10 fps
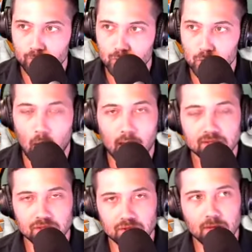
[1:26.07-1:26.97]
so I
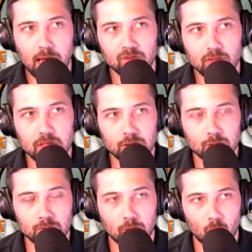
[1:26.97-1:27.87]
still have to be a
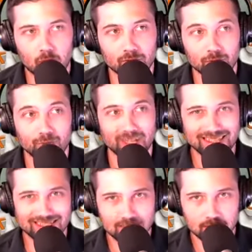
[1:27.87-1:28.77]
little bit more
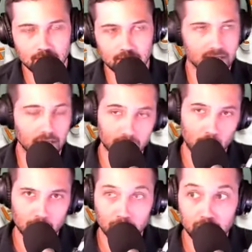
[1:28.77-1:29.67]
convinced that he's definitely
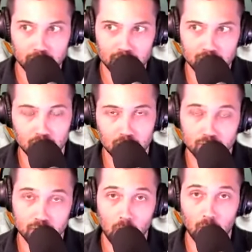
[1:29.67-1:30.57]
going to play this week,
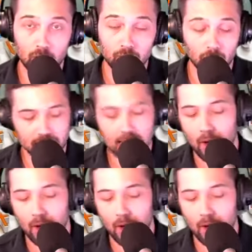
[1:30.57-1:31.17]
which is why I don't have him ranked.